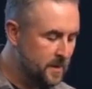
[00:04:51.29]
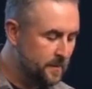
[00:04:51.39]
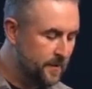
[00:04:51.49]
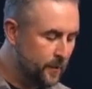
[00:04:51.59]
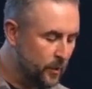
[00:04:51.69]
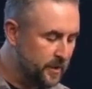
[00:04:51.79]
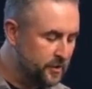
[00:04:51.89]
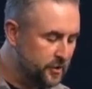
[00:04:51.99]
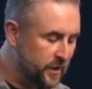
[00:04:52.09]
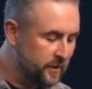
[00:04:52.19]
before its
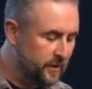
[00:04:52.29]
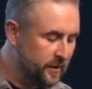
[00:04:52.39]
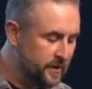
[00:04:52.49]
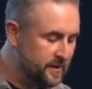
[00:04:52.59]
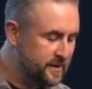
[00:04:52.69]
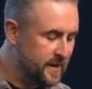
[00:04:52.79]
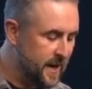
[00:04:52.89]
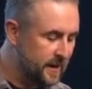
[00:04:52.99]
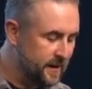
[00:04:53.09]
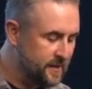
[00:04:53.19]
shearer is
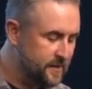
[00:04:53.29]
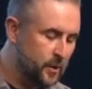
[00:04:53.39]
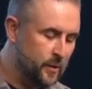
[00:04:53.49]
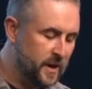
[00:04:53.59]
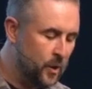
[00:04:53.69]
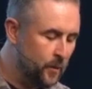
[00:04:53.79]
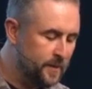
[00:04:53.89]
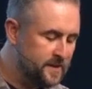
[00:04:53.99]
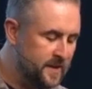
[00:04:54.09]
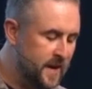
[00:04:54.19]
silent, so he
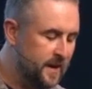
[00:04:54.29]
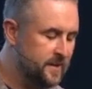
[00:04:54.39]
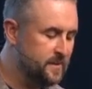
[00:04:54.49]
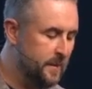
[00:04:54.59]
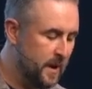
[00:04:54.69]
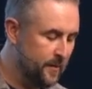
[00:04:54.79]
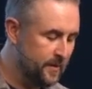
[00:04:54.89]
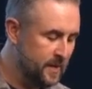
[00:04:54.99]
opens not his mouth.